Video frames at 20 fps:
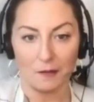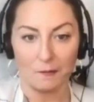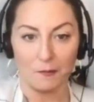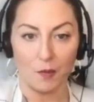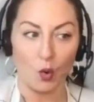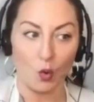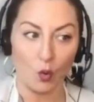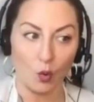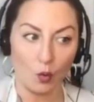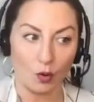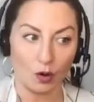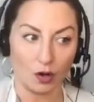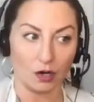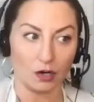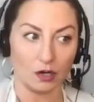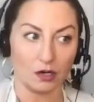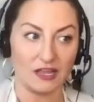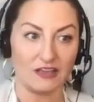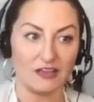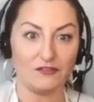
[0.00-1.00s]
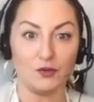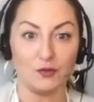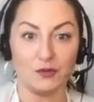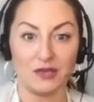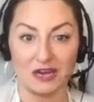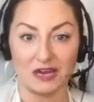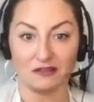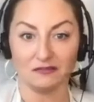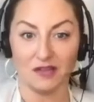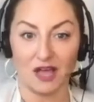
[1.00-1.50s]
Or if you
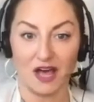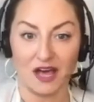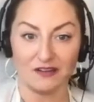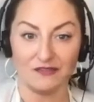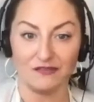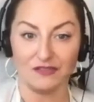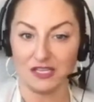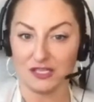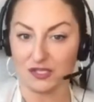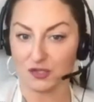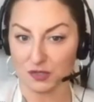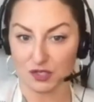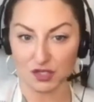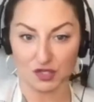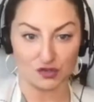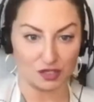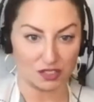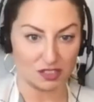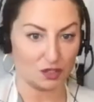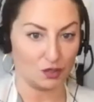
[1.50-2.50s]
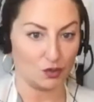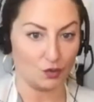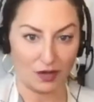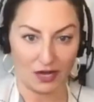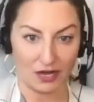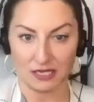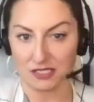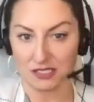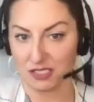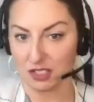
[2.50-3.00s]
get a lot of these restricted
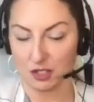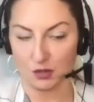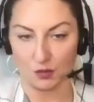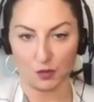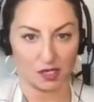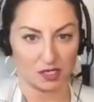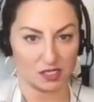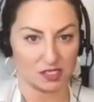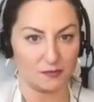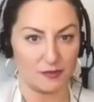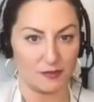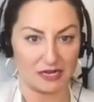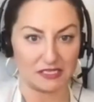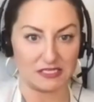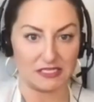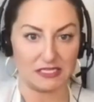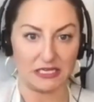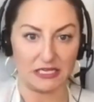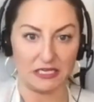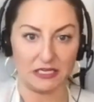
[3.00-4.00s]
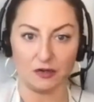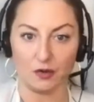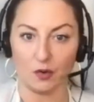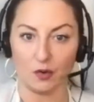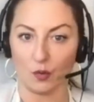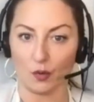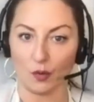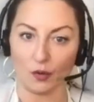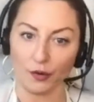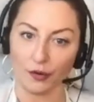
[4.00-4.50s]
grants that you weren't expecting,
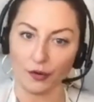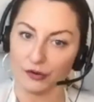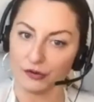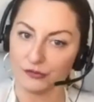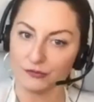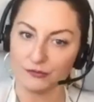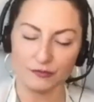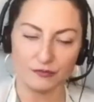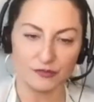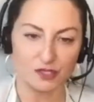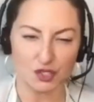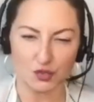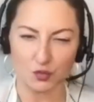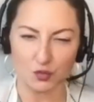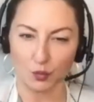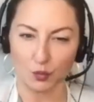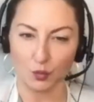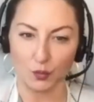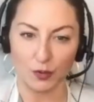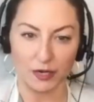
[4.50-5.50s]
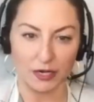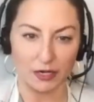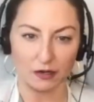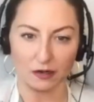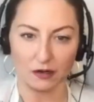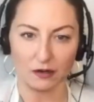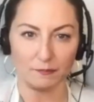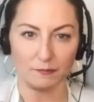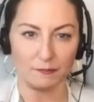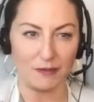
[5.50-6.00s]
or just weird
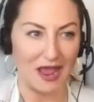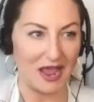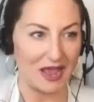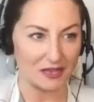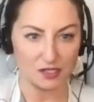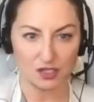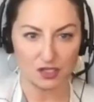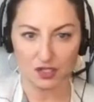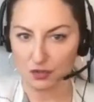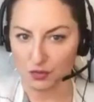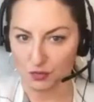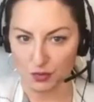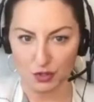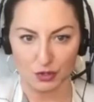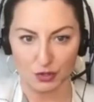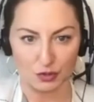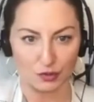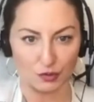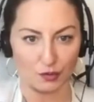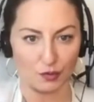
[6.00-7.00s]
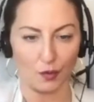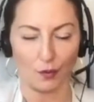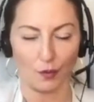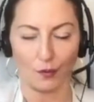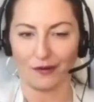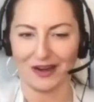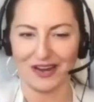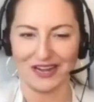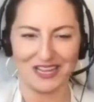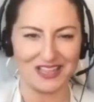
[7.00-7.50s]
pass through or
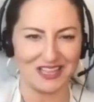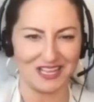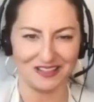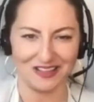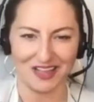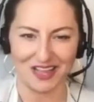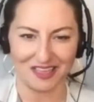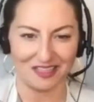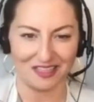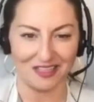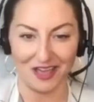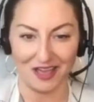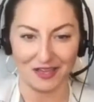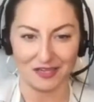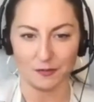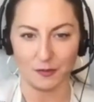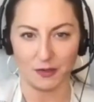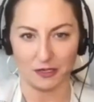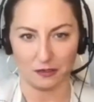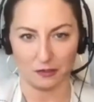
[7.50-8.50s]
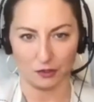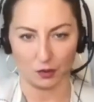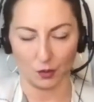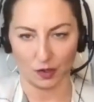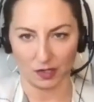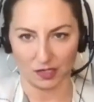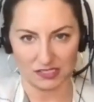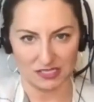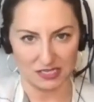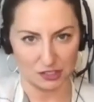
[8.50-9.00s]
anything like that, depending on your
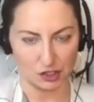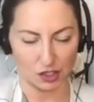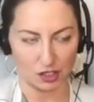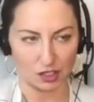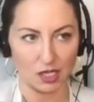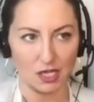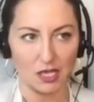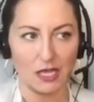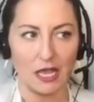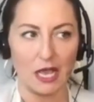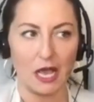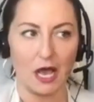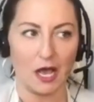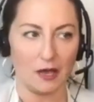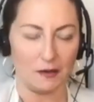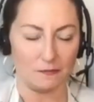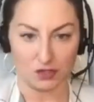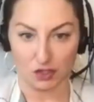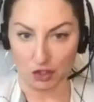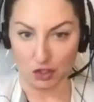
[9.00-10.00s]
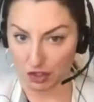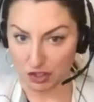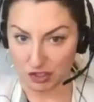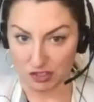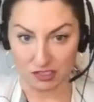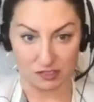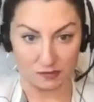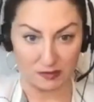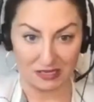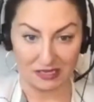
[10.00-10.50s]
organization. Churches
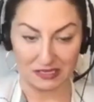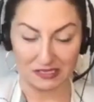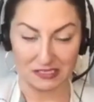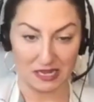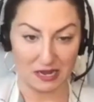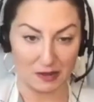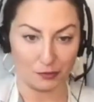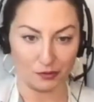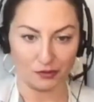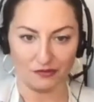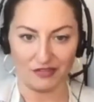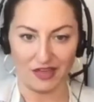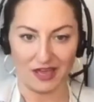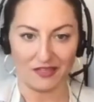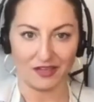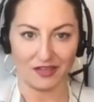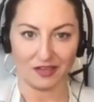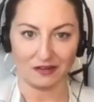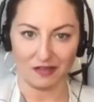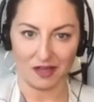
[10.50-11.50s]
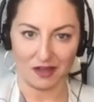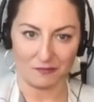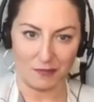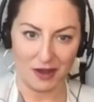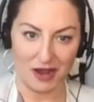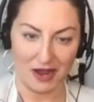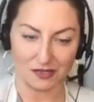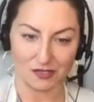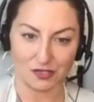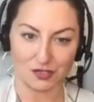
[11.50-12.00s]
is a big example of that. They get a lot of
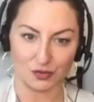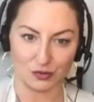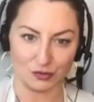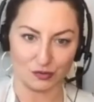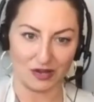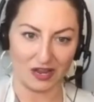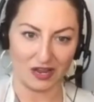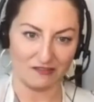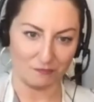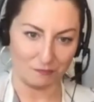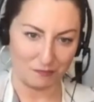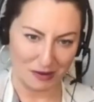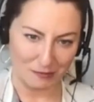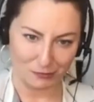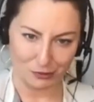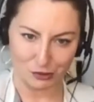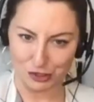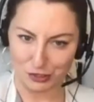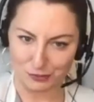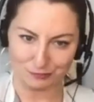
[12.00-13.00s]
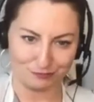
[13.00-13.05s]
pass through kind of membership